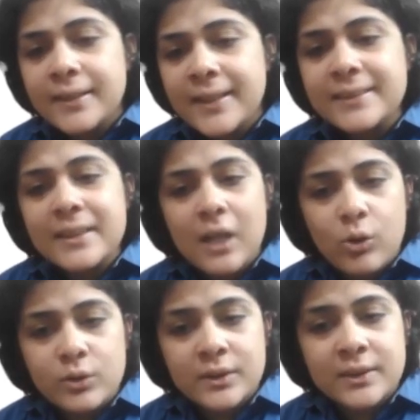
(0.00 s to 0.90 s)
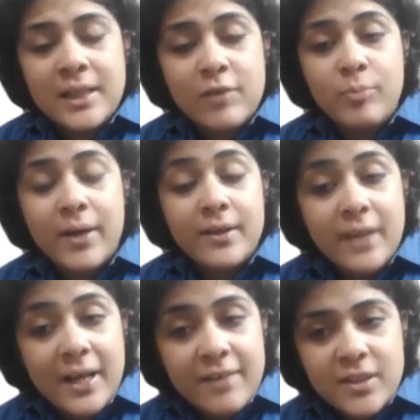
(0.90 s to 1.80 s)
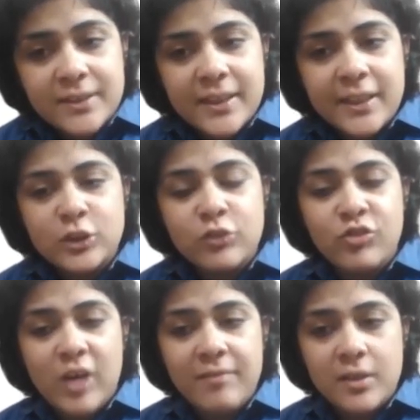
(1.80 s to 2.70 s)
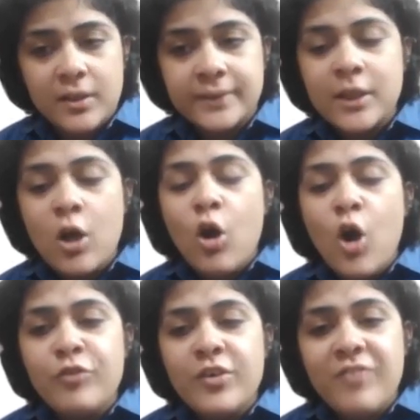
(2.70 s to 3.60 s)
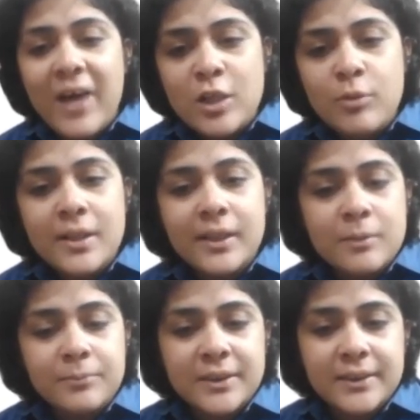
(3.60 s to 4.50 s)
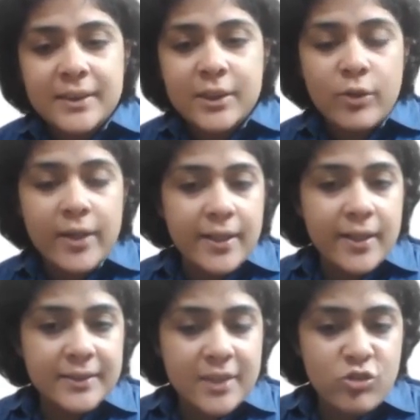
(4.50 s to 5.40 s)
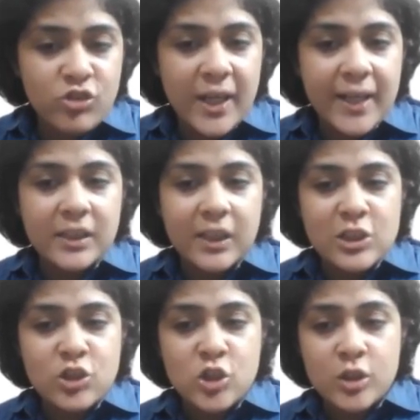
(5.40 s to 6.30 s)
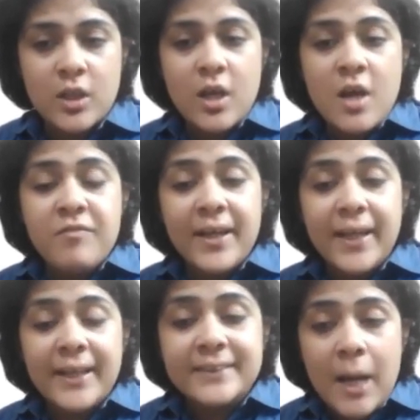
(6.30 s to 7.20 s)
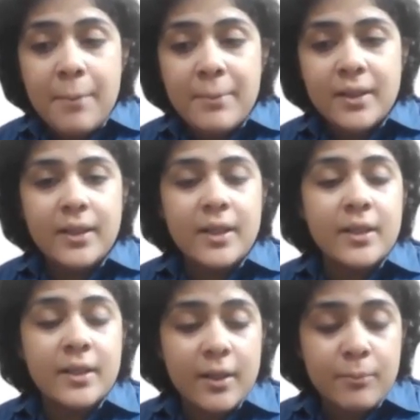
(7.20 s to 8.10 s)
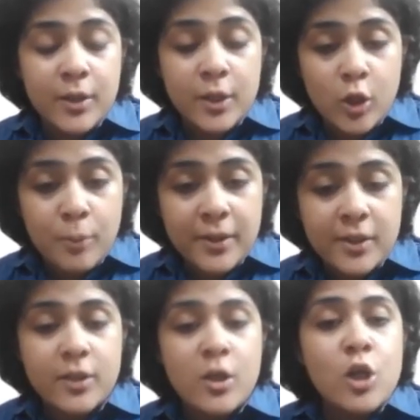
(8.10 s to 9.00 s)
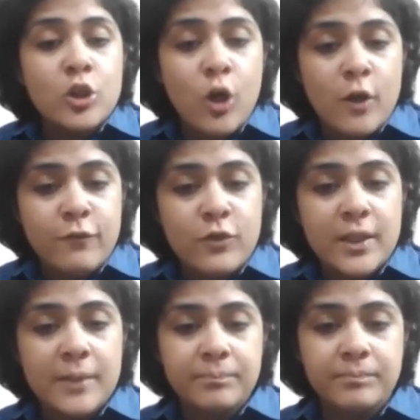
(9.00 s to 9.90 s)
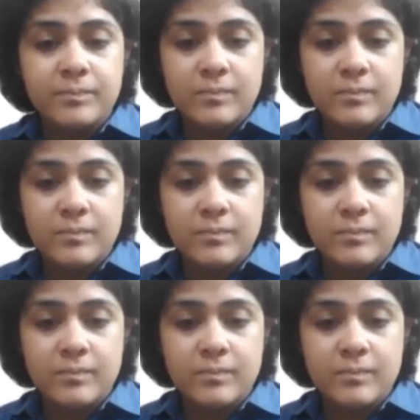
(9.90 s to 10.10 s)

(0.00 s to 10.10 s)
These accounts, left by a diverse range of travelers, offer valuable glimpses into India's history and culture when examined and interpreted thoughtfully.